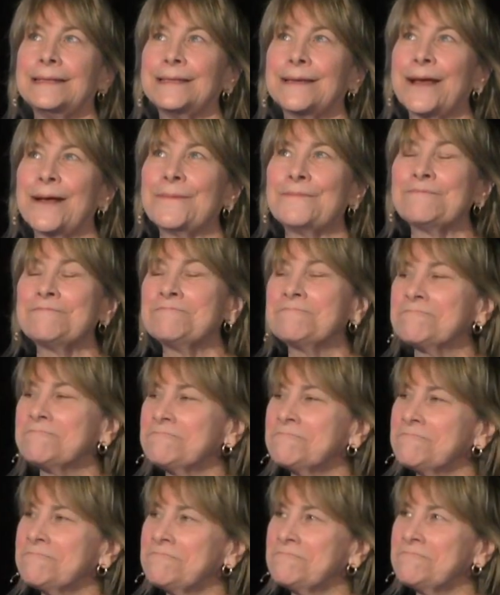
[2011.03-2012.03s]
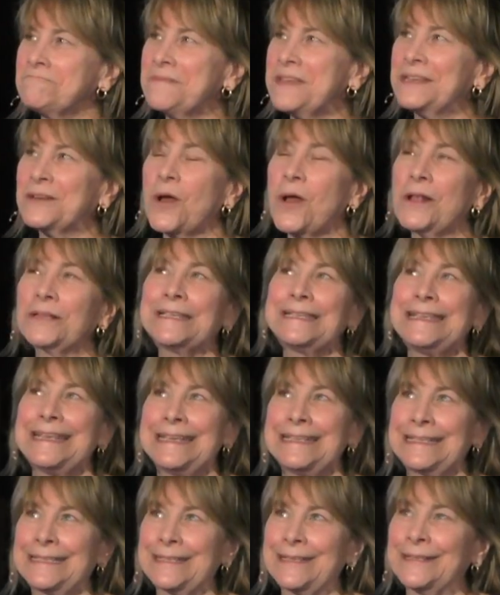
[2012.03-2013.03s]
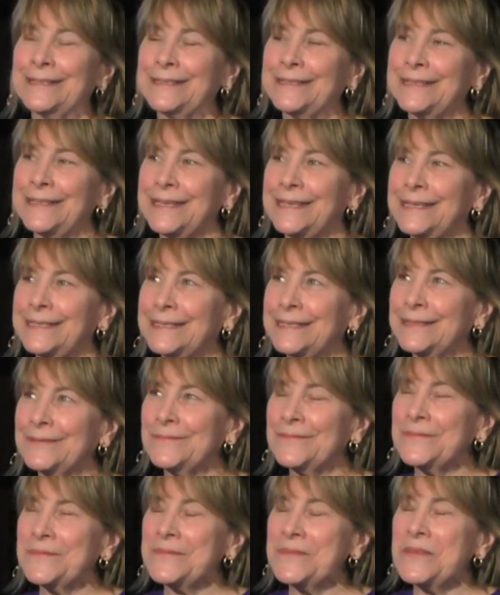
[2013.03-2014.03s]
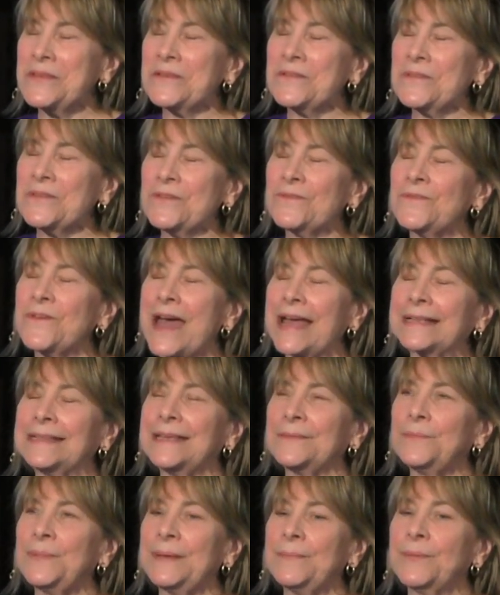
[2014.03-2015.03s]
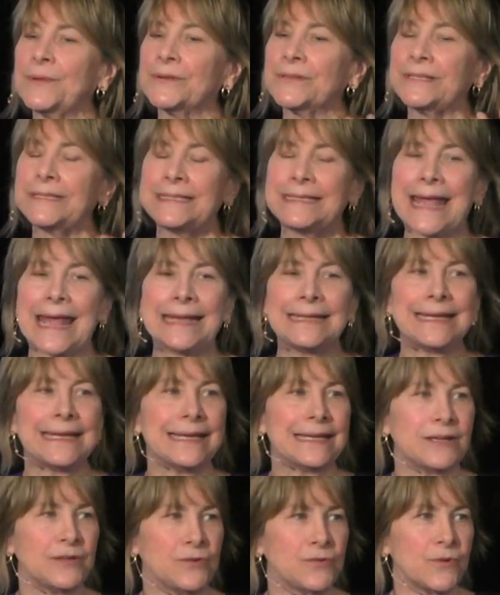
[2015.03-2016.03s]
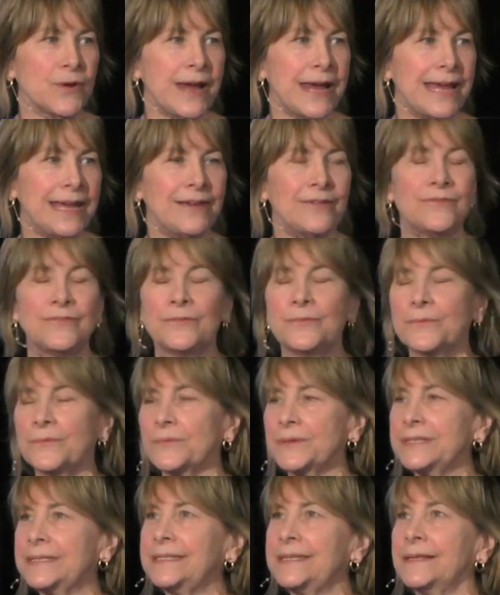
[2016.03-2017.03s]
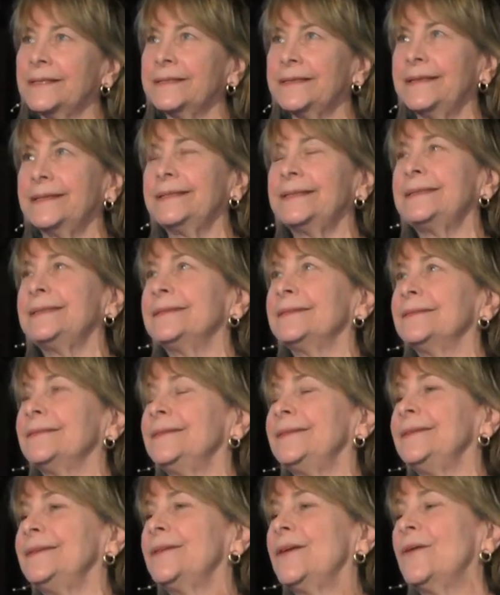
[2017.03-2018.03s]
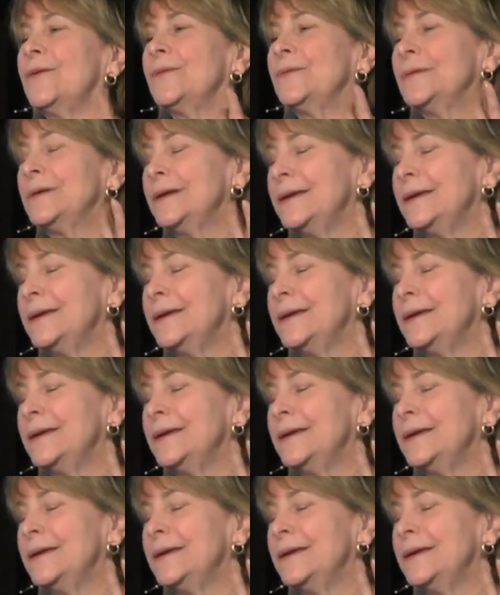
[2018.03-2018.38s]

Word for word: um, in all seasons, these, the, the fact that people are standing at a grave, resilient, you know,